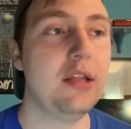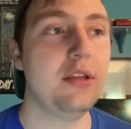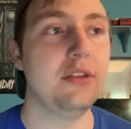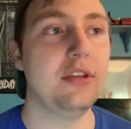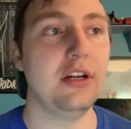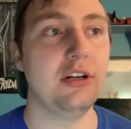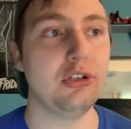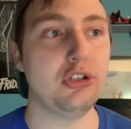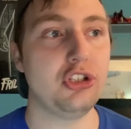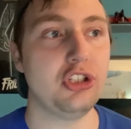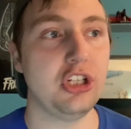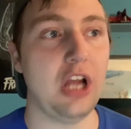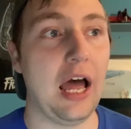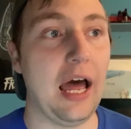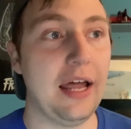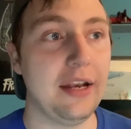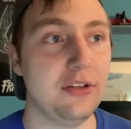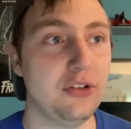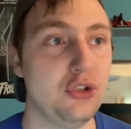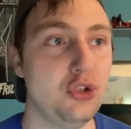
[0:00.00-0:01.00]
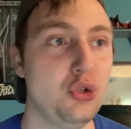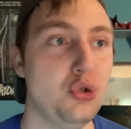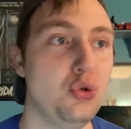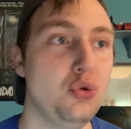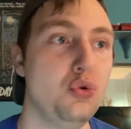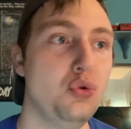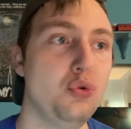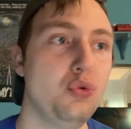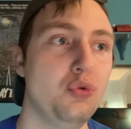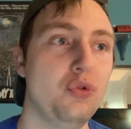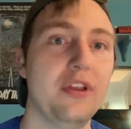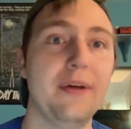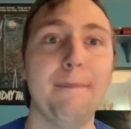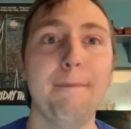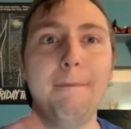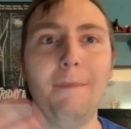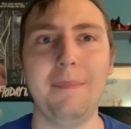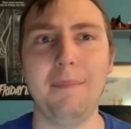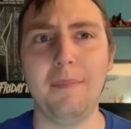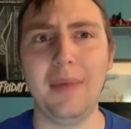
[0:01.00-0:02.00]
They're shot to the
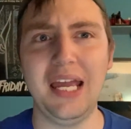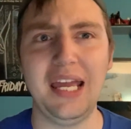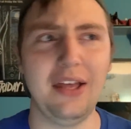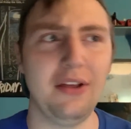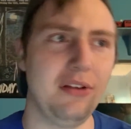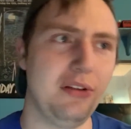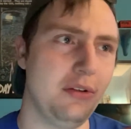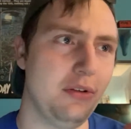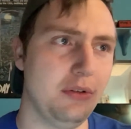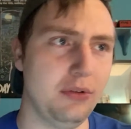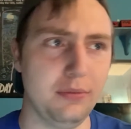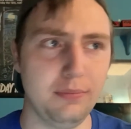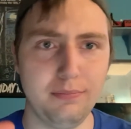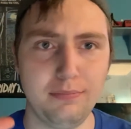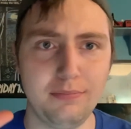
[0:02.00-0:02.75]
male